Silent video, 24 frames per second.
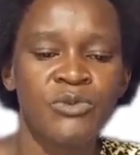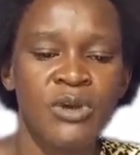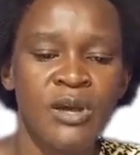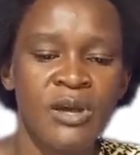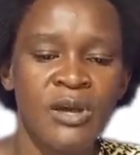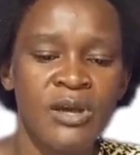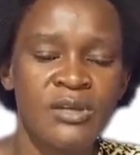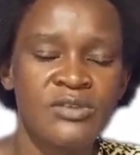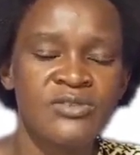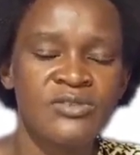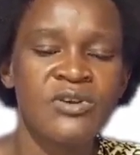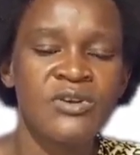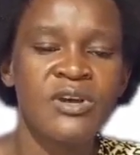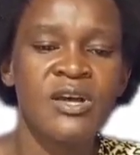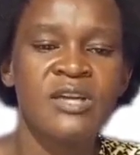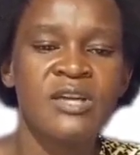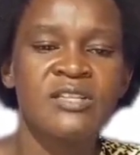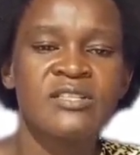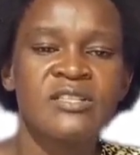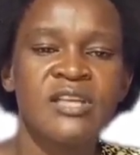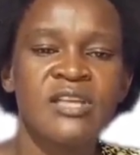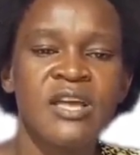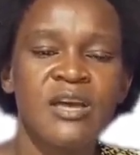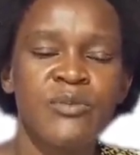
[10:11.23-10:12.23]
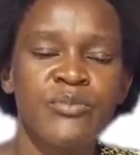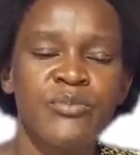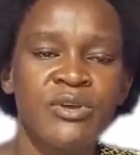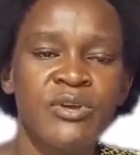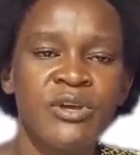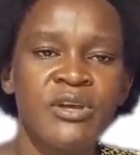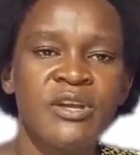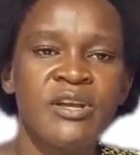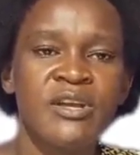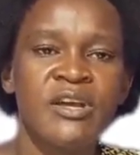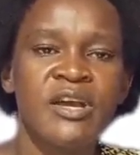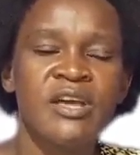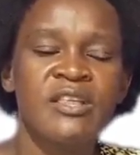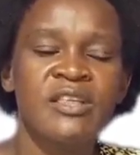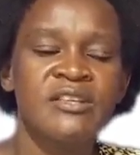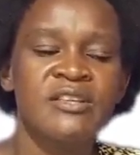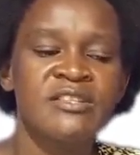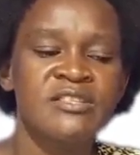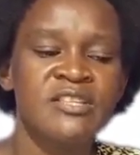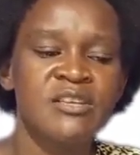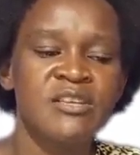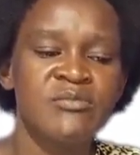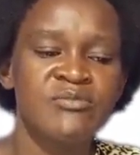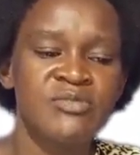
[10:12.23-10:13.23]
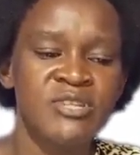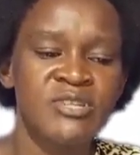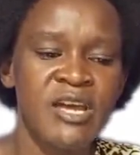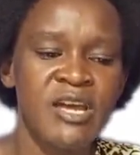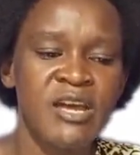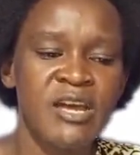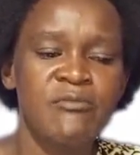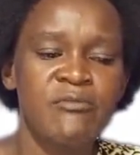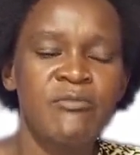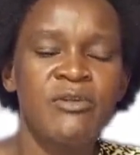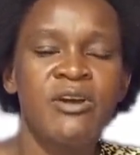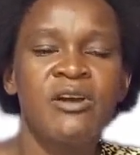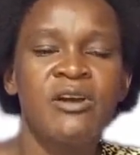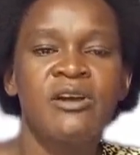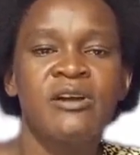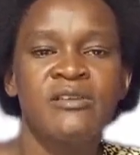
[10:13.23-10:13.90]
as long as they are appearing at the same time,